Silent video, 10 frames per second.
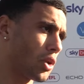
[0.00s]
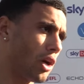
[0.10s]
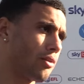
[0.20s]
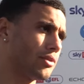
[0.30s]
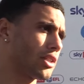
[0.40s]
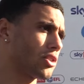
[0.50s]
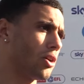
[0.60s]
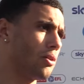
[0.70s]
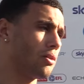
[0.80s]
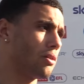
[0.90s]
I don't think
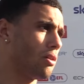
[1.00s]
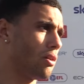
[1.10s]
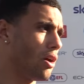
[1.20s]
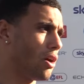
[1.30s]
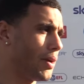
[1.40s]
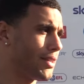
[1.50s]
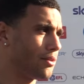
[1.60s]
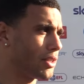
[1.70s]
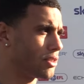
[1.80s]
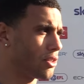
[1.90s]
so. No, I
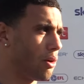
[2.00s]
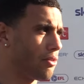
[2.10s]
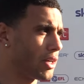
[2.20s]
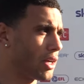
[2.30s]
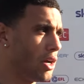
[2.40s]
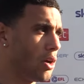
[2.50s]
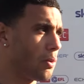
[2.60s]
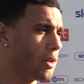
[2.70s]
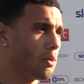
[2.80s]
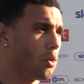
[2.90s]
don't think so. I think
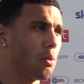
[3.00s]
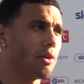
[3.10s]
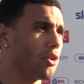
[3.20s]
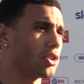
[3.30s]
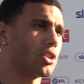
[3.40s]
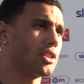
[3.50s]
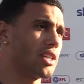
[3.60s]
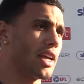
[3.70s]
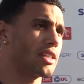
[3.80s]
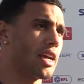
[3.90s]
all we're focused on is
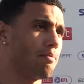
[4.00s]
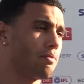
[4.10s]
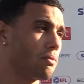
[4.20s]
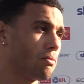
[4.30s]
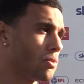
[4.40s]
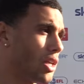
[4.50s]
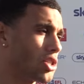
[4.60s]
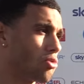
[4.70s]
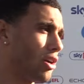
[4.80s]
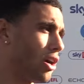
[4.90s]
the next game.
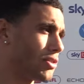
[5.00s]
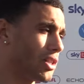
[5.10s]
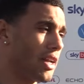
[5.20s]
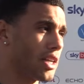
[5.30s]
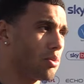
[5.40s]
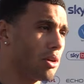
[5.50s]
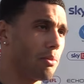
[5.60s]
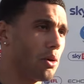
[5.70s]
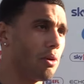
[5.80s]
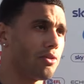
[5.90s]
There's 3 after the next one,
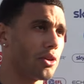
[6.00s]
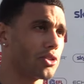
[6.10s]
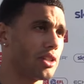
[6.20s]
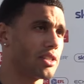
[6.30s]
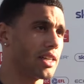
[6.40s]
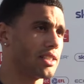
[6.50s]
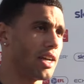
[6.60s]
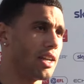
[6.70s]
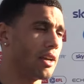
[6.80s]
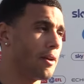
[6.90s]
but all we're focused on is next
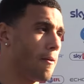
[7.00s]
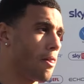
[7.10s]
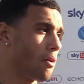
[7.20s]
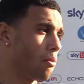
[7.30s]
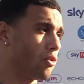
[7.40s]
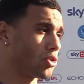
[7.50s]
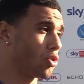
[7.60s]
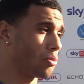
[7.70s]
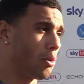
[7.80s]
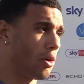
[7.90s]
Saturday. We've got
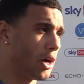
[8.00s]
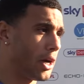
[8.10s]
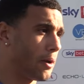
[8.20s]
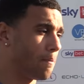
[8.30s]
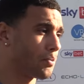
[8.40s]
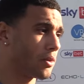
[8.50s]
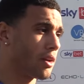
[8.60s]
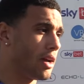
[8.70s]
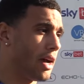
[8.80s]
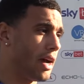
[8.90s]
Stockport at home,
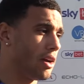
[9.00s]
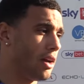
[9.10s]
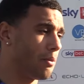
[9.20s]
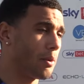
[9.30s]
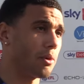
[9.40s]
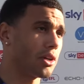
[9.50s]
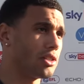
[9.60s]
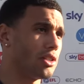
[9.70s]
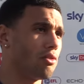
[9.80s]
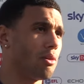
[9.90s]
and we want to
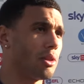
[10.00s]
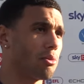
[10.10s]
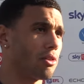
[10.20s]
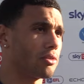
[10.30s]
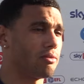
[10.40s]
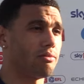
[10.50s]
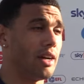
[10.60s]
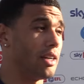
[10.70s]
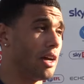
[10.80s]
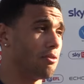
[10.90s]
continue the run that we're on.
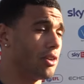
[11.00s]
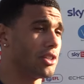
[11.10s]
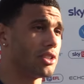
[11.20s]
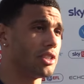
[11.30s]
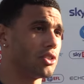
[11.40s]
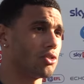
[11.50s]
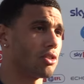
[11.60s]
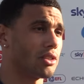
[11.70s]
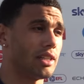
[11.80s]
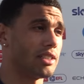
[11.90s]
And finish the season
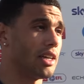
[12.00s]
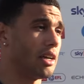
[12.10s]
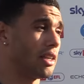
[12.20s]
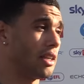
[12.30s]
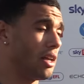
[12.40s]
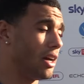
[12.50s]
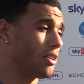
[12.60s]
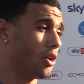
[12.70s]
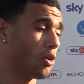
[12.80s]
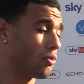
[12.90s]
strong. That's it.
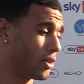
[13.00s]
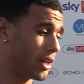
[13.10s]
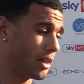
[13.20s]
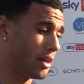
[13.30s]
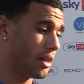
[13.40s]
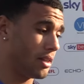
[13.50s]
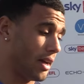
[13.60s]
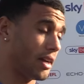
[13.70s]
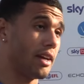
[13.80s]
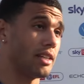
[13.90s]
And hopefully
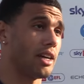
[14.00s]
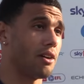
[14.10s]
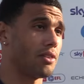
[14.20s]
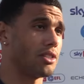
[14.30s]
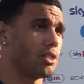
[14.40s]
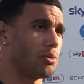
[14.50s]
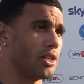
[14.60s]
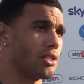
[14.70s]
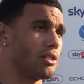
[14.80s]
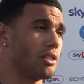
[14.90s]
that can get us out of this
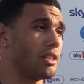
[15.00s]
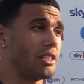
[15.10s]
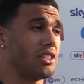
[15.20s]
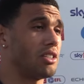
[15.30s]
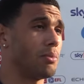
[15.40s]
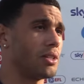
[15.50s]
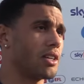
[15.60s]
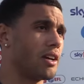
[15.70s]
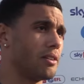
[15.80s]
situation. And that's as simple as that.